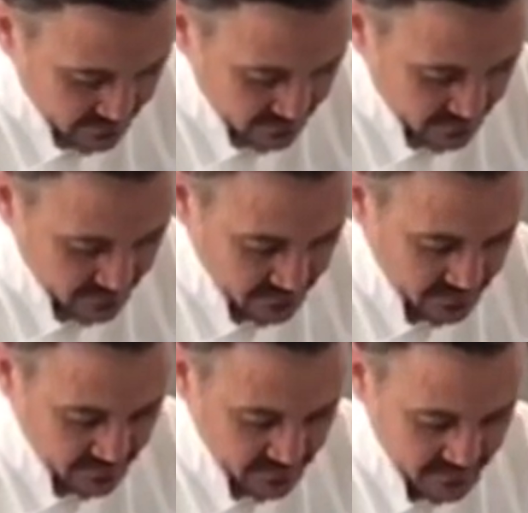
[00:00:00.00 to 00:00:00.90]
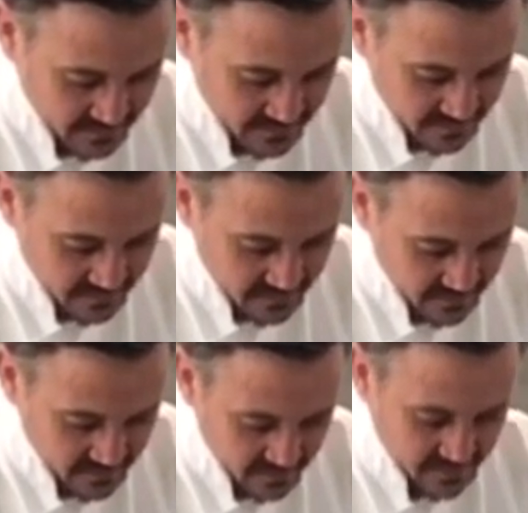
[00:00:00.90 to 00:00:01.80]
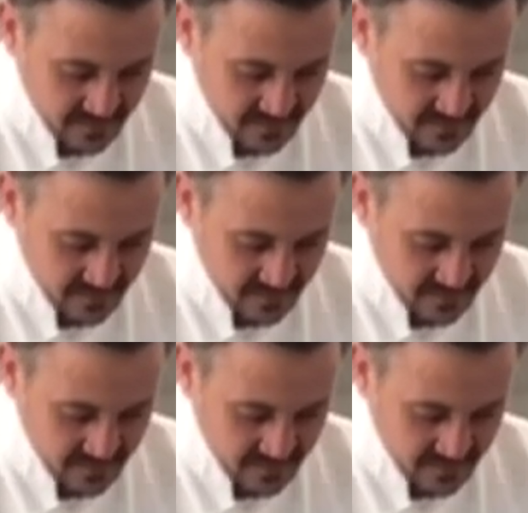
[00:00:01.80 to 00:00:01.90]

Nothing is said.